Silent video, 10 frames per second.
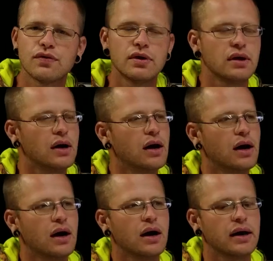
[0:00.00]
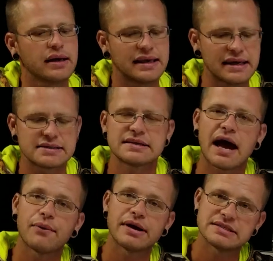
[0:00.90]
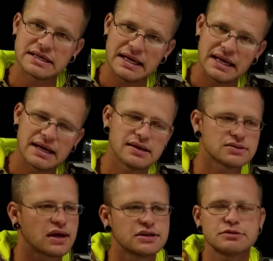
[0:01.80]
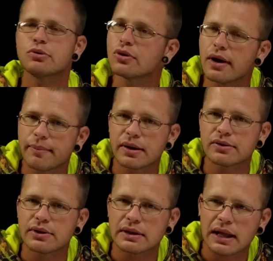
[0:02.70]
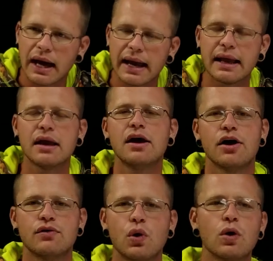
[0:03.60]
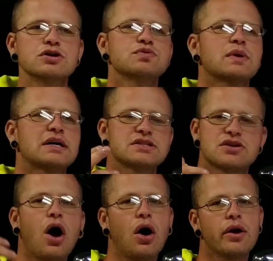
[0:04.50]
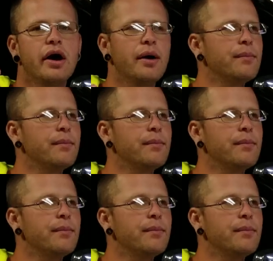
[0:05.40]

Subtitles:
It kicked sideways again, so I just pulled up there to the light. Of course, when I stalled up,